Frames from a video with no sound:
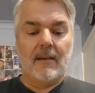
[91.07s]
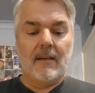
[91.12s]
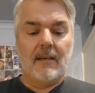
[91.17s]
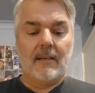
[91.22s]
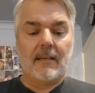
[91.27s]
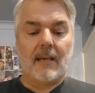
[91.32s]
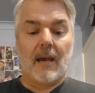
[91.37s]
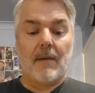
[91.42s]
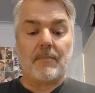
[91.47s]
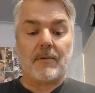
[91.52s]

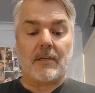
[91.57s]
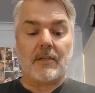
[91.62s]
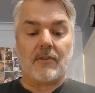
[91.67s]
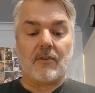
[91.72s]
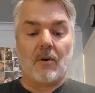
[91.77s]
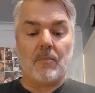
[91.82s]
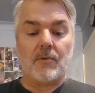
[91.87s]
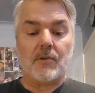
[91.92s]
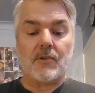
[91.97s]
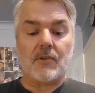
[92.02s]
Captain
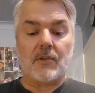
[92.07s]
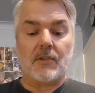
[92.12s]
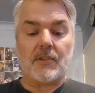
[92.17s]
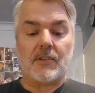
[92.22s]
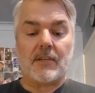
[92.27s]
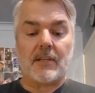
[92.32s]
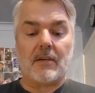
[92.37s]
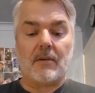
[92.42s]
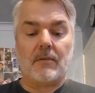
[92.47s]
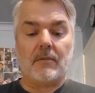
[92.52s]
Tom stood
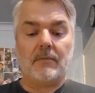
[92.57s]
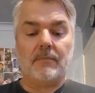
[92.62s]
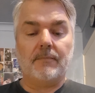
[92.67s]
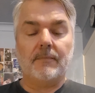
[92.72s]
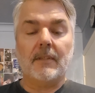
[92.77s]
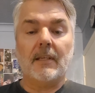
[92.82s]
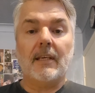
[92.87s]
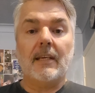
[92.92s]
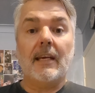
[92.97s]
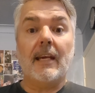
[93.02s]
still.
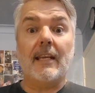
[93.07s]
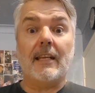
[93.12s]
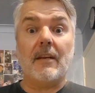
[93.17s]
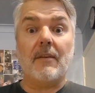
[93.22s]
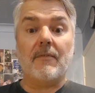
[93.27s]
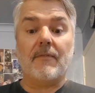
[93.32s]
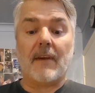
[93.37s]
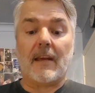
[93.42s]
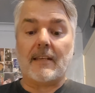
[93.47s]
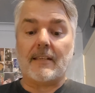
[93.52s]
He
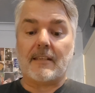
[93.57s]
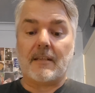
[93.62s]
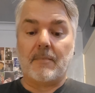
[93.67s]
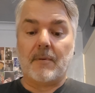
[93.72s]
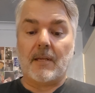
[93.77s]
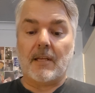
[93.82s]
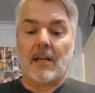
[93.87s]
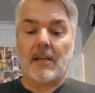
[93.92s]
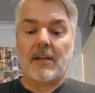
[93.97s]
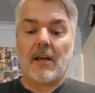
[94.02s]
didn't fancy
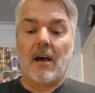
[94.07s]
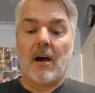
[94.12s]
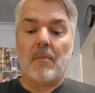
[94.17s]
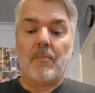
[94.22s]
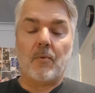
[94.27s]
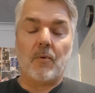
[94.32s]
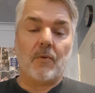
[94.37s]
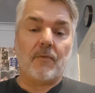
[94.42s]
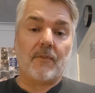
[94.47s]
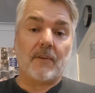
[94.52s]
being a
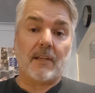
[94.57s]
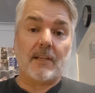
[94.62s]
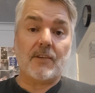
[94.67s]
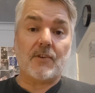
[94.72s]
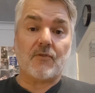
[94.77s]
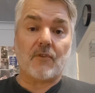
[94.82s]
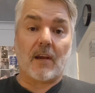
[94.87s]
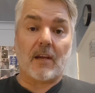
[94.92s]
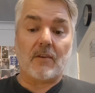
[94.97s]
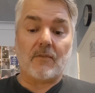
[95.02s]
dartboard for this
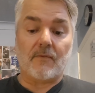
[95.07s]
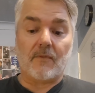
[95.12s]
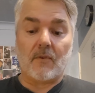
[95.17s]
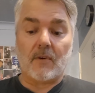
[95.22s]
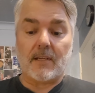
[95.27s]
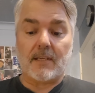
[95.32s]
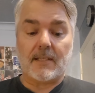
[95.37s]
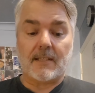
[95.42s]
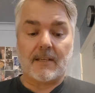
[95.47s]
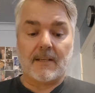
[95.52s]
strange
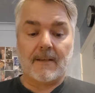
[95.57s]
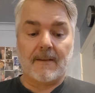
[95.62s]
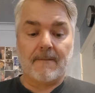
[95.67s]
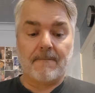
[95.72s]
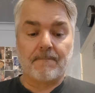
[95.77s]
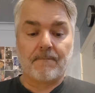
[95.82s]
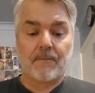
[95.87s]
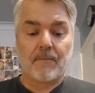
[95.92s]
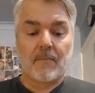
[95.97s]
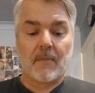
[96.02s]
voice.
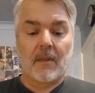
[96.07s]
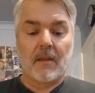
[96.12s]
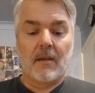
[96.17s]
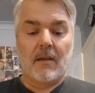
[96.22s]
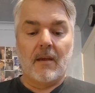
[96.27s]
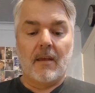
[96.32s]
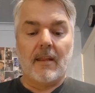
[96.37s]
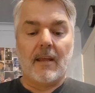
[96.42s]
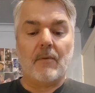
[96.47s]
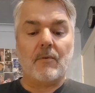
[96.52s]

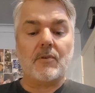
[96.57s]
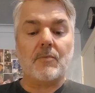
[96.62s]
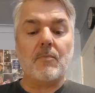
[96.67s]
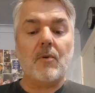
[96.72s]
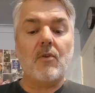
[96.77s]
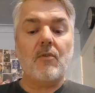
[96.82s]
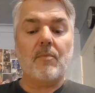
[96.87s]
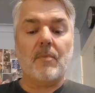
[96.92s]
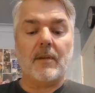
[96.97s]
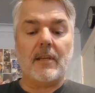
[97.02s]
There was
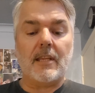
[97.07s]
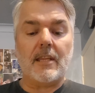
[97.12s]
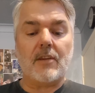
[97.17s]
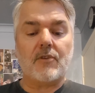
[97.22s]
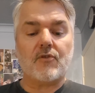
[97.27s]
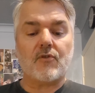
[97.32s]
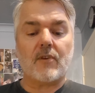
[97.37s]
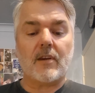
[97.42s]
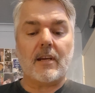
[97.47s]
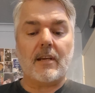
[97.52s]
movement in the
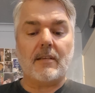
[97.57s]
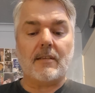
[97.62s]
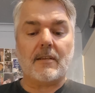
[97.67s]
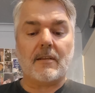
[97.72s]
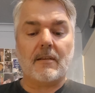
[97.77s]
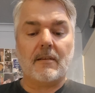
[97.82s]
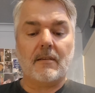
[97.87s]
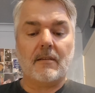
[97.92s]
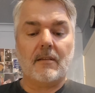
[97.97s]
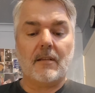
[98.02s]
trees.
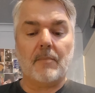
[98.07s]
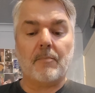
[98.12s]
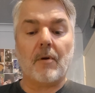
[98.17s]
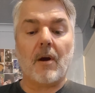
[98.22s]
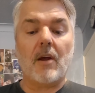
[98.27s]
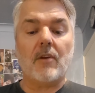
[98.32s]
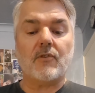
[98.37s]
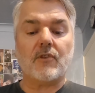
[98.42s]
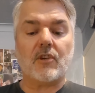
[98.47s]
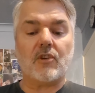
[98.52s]
The
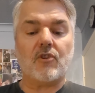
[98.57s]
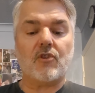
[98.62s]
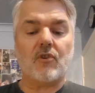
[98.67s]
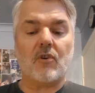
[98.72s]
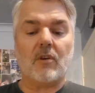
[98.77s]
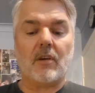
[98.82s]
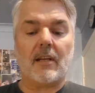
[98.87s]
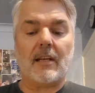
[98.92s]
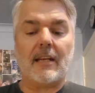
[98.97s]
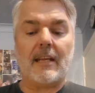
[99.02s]
branches
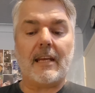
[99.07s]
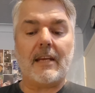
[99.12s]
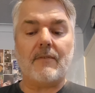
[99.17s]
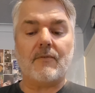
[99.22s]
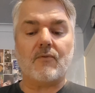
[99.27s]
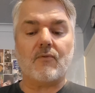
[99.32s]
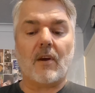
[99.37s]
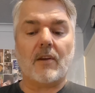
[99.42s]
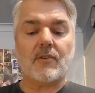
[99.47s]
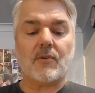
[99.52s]
shook and
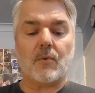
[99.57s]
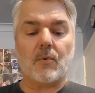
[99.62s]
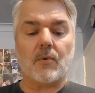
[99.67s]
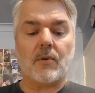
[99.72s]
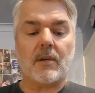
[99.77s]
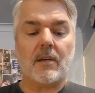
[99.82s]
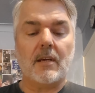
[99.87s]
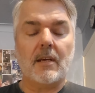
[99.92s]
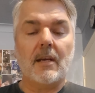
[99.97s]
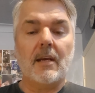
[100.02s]
leaves rustled,
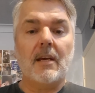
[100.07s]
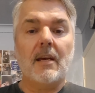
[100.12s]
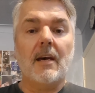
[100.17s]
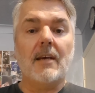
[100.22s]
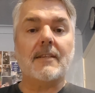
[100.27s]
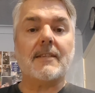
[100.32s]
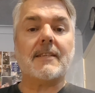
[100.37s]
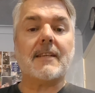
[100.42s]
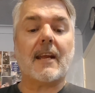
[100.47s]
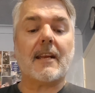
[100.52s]

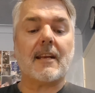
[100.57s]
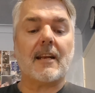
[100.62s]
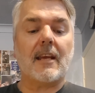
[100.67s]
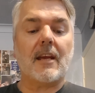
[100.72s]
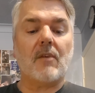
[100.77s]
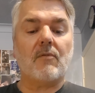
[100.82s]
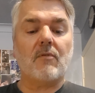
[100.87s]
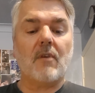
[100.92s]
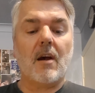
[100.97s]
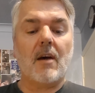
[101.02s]
and suddenly
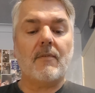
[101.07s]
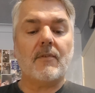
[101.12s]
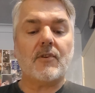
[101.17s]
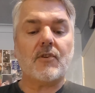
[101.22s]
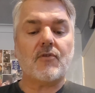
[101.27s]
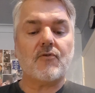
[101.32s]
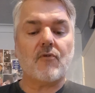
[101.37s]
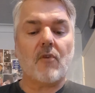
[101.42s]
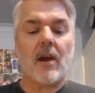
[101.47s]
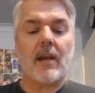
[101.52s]
a rather
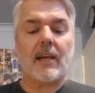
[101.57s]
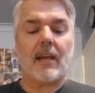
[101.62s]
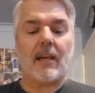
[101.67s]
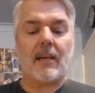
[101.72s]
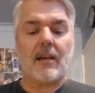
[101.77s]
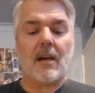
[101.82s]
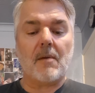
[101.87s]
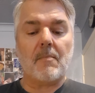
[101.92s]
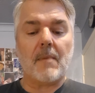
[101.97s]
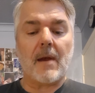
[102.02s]
striking
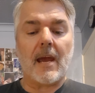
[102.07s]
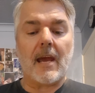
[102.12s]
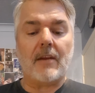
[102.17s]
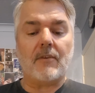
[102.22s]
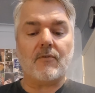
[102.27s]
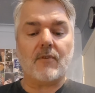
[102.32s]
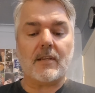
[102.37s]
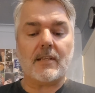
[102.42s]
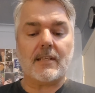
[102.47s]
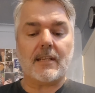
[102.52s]
young man
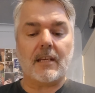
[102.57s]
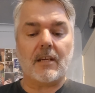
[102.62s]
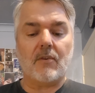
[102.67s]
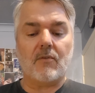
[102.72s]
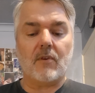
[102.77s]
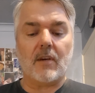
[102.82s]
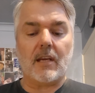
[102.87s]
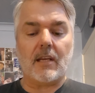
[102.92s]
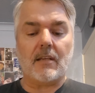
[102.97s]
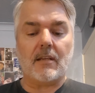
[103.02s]
dressed in
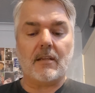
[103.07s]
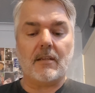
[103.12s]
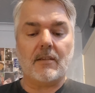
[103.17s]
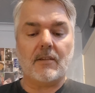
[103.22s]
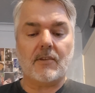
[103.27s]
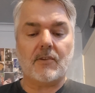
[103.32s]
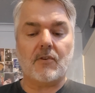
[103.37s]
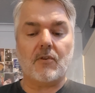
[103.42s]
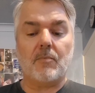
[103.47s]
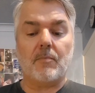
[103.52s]
green
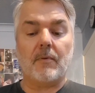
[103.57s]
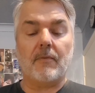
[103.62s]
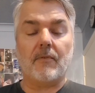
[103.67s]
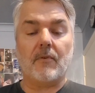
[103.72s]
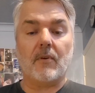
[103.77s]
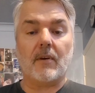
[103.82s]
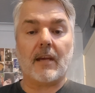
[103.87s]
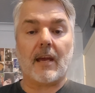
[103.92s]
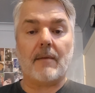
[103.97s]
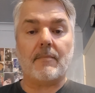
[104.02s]
stood
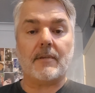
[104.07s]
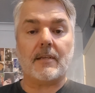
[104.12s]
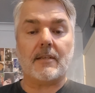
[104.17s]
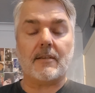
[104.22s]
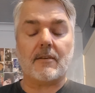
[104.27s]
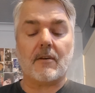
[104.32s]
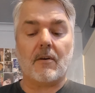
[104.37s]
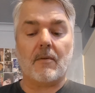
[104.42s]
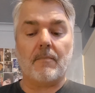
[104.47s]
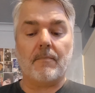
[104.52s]
before Captain
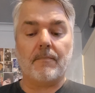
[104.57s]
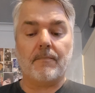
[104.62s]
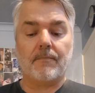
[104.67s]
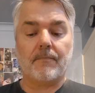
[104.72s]
Tom.